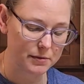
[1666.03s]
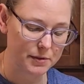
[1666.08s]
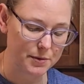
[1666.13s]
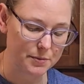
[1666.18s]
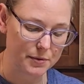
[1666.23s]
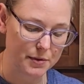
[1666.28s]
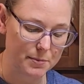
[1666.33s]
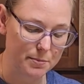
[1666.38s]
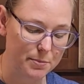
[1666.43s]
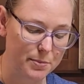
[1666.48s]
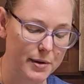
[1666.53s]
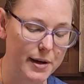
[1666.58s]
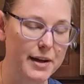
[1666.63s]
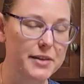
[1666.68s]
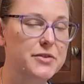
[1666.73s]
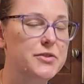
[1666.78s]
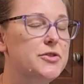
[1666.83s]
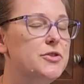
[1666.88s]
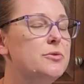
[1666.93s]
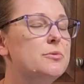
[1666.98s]
the
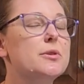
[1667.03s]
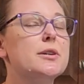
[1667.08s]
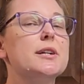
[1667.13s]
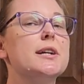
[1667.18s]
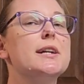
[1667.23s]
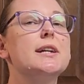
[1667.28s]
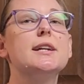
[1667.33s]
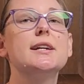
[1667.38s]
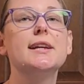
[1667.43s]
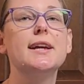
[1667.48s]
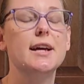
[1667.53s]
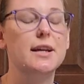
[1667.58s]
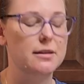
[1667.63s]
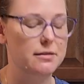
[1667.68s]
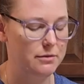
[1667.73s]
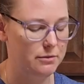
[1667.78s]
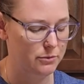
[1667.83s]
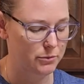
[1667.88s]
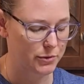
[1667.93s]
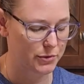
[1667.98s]
best you were going to get